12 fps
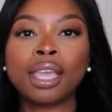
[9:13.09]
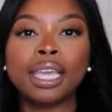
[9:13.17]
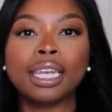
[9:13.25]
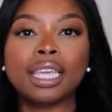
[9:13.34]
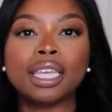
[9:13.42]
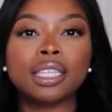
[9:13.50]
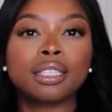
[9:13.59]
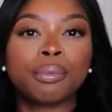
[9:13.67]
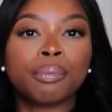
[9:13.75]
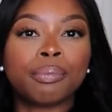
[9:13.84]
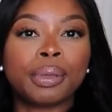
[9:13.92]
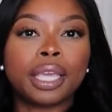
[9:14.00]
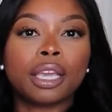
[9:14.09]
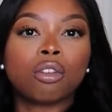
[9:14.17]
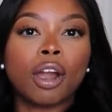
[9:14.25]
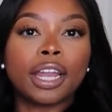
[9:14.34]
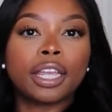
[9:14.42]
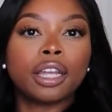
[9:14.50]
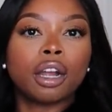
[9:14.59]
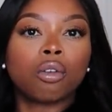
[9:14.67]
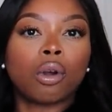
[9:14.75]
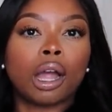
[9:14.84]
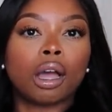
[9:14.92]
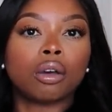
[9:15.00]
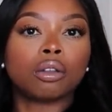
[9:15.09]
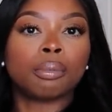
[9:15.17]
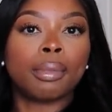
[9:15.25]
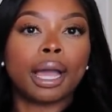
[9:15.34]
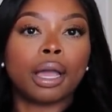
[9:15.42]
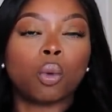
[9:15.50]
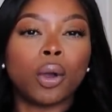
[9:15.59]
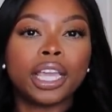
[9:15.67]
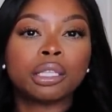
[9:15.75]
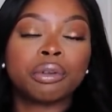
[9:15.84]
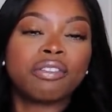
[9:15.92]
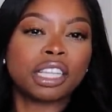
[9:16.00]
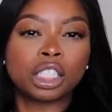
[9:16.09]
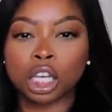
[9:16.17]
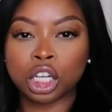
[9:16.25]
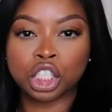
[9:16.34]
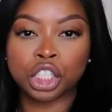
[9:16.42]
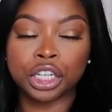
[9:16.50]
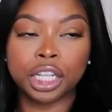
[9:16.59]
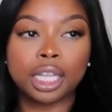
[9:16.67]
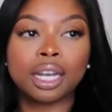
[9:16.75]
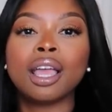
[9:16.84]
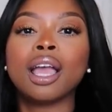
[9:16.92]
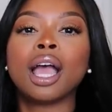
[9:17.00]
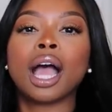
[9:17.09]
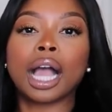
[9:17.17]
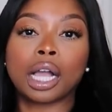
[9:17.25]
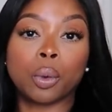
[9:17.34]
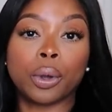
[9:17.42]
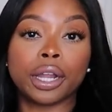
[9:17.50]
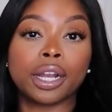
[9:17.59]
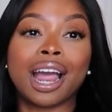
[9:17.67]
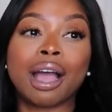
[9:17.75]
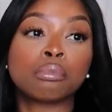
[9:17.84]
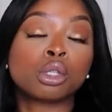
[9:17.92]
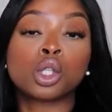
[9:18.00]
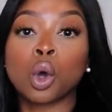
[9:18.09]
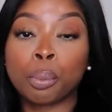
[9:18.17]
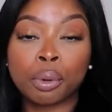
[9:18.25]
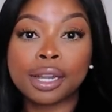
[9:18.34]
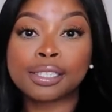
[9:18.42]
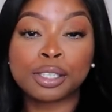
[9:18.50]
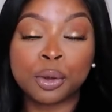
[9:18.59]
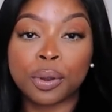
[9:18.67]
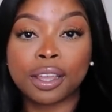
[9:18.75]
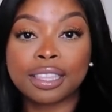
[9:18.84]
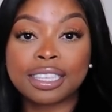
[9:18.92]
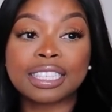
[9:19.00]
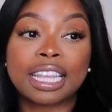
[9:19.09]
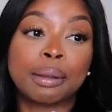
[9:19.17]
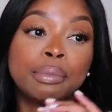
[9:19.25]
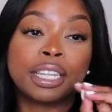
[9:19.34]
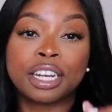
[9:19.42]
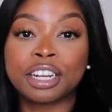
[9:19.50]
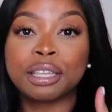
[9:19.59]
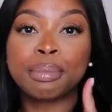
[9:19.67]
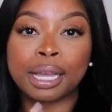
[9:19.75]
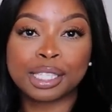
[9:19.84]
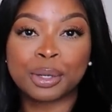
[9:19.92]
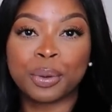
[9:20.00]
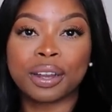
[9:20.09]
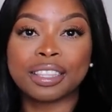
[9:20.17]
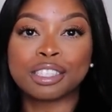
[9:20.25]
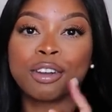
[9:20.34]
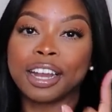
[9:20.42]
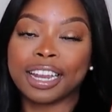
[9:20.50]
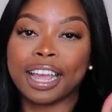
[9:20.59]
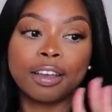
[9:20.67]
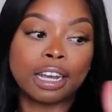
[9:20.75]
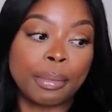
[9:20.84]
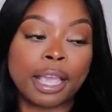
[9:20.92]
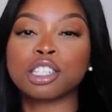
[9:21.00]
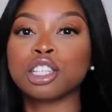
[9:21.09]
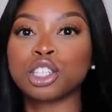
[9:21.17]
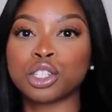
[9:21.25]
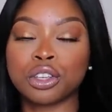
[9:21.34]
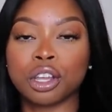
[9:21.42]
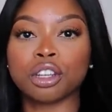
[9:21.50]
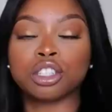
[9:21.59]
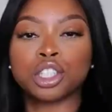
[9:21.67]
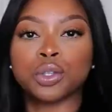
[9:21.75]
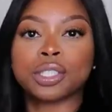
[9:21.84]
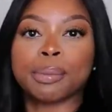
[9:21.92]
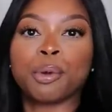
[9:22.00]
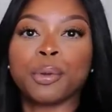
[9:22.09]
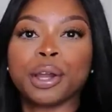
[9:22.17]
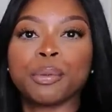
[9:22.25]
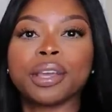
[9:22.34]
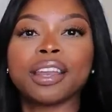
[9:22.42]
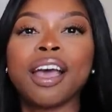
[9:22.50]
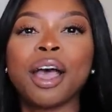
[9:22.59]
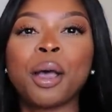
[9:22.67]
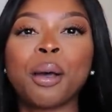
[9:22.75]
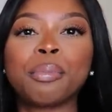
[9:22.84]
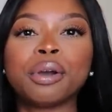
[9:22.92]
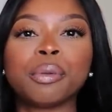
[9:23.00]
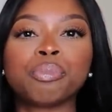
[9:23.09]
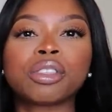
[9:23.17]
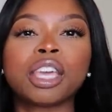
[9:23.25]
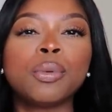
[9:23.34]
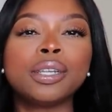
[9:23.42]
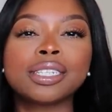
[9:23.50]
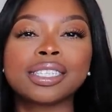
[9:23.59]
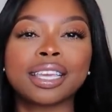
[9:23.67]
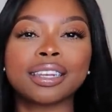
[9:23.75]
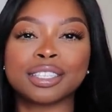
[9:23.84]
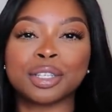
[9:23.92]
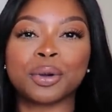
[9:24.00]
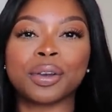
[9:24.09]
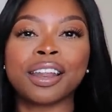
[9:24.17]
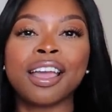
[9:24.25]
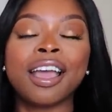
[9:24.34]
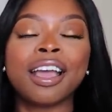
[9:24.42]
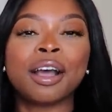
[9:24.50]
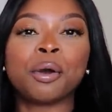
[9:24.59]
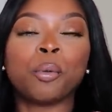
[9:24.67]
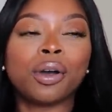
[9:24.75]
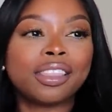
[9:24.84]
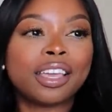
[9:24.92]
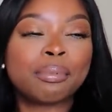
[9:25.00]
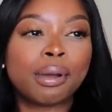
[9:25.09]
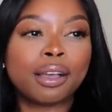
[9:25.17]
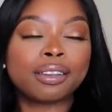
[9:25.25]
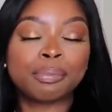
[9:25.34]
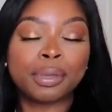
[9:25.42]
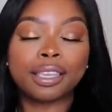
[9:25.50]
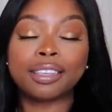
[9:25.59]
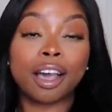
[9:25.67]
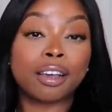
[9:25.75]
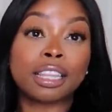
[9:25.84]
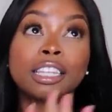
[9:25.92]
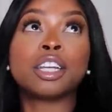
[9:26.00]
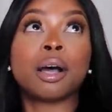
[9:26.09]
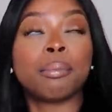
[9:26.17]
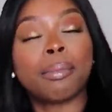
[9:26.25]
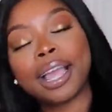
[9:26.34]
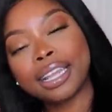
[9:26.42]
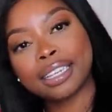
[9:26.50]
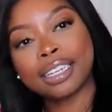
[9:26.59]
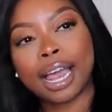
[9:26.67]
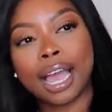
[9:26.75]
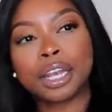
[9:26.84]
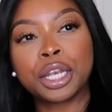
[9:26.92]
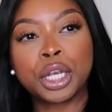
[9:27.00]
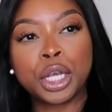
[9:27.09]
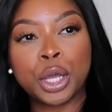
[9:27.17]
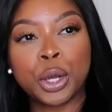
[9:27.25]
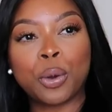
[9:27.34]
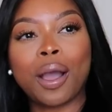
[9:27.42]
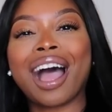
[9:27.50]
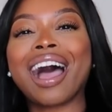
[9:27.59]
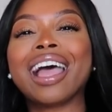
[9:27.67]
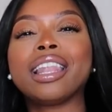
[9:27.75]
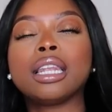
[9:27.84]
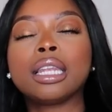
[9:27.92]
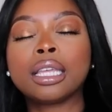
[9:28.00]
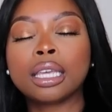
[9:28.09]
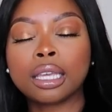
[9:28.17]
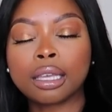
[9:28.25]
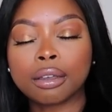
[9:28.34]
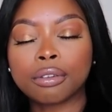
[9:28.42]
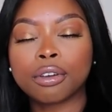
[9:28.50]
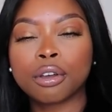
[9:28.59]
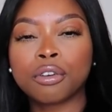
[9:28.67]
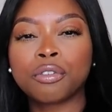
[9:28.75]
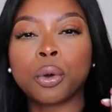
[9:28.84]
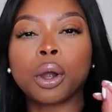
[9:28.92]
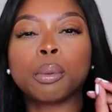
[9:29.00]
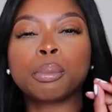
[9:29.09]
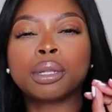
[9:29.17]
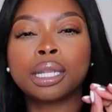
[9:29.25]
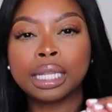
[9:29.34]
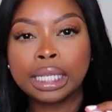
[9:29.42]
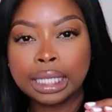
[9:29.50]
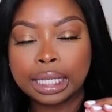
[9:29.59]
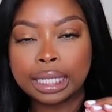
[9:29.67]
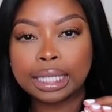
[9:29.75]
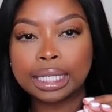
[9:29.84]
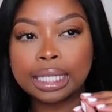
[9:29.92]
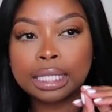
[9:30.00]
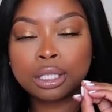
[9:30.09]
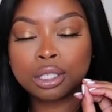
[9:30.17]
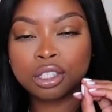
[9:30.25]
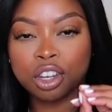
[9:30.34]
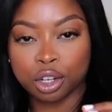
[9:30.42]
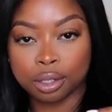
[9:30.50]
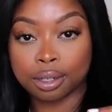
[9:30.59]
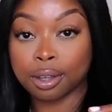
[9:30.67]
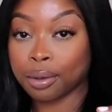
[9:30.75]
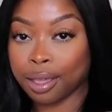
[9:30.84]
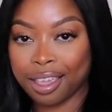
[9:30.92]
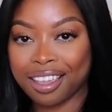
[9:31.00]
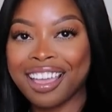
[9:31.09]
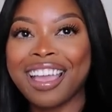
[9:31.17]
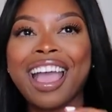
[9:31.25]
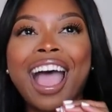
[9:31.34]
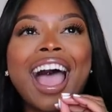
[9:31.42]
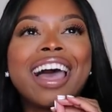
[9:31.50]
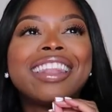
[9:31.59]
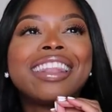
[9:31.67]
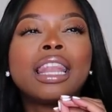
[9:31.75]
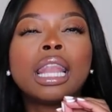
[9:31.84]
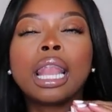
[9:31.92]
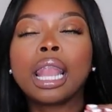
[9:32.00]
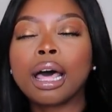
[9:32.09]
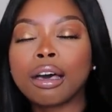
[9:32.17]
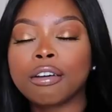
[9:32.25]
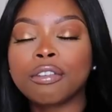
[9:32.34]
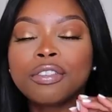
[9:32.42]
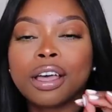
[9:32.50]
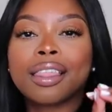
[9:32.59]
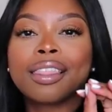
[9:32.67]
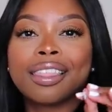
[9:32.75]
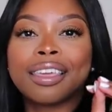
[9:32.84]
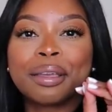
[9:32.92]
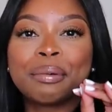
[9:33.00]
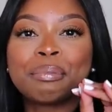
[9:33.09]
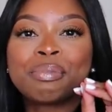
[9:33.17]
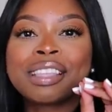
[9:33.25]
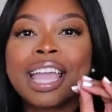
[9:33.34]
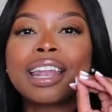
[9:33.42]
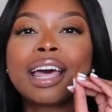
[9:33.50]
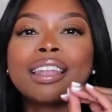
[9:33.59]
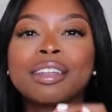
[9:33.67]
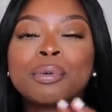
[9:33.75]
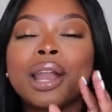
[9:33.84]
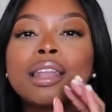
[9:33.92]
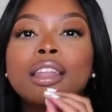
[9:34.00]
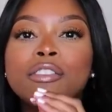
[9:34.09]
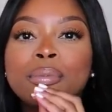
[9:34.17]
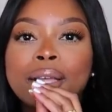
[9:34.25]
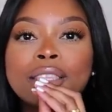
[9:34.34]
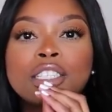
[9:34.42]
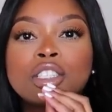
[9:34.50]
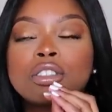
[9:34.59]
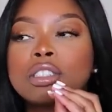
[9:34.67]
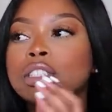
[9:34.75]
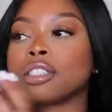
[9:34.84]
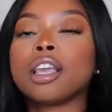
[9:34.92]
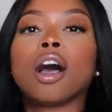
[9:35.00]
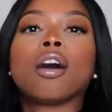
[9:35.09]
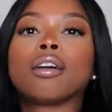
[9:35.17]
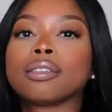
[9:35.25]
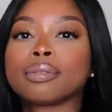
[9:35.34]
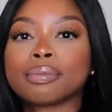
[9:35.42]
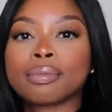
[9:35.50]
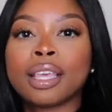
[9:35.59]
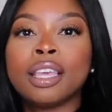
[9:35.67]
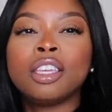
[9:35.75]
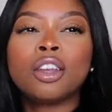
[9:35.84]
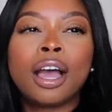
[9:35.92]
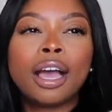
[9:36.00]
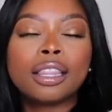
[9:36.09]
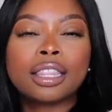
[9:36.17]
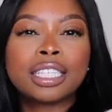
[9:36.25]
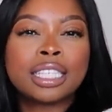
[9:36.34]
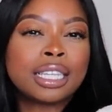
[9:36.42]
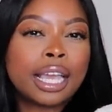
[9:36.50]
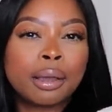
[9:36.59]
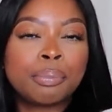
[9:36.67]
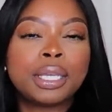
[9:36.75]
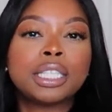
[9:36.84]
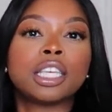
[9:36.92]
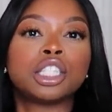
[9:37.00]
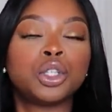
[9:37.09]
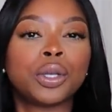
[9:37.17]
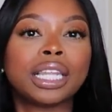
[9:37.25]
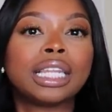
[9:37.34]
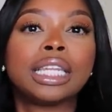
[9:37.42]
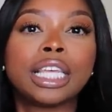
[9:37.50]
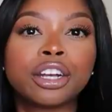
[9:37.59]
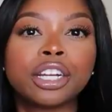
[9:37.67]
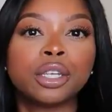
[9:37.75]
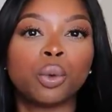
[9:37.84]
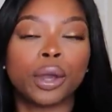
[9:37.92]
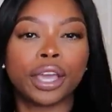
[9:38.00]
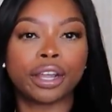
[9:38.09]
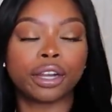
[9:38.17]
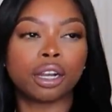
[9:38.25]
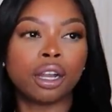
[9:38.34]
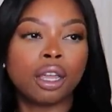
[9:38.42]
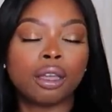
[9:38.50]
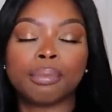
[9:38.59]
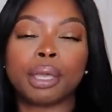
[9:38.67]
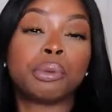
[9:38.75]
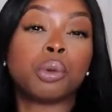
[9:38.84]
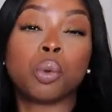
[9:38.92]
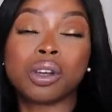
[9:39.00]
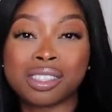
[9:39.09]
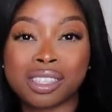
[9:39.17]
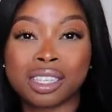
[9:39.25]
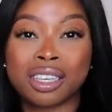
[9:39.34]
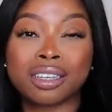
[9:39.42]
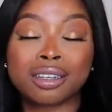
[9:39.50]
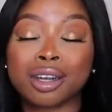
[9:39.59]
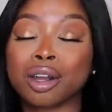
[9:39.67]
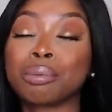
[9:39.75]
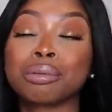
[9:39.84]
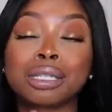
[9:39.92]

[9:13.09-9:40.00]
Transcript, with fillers: It is big right here around my waist, but if I tuck a shirt in, I could wear it. I'm so pressed to wear this that I'm literally about to wear this right now. And I'm actually showing y'all the shoes I'm gonna wear it with. But can we just get into it? One thing about me, y'all, that y'all might not know, I live for a pleated skirt, okay? I love them. And I, what I love about this, y'all, you know how this is like a piece that you can literally wear maybe once a year? Girl,